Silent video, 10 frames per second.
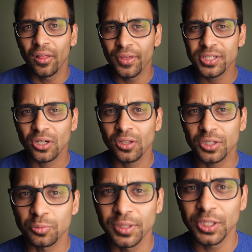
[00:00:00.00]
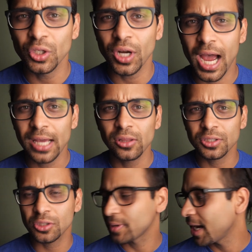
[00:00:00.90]
this all looks really good. I
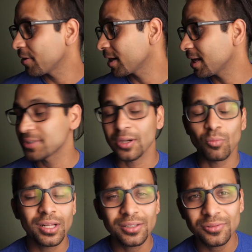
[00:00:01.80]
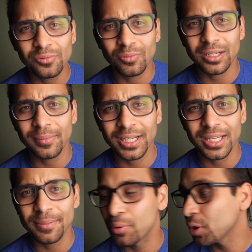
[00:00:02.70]
looked around and I was like, well, where am I
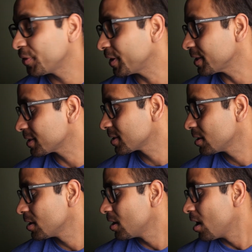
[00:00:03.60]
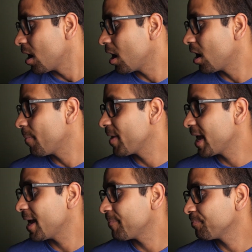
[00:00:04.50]
gonna put this?
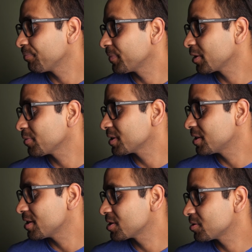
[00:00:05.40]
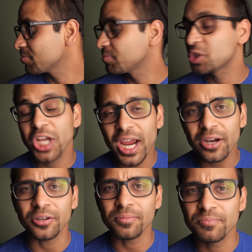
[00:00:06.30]
And there was this
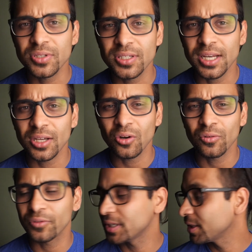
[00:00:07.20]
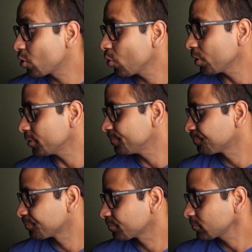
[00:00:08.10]
chair sitting over in the corner.
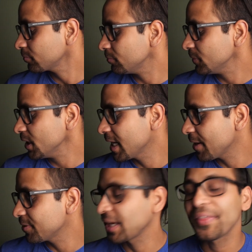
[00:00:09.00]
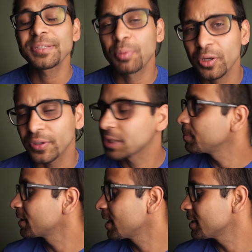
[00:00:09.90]
And I was like, that's perfect
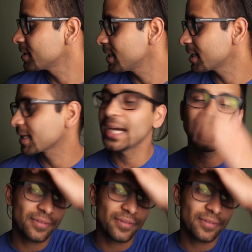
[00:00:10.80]
because it kind of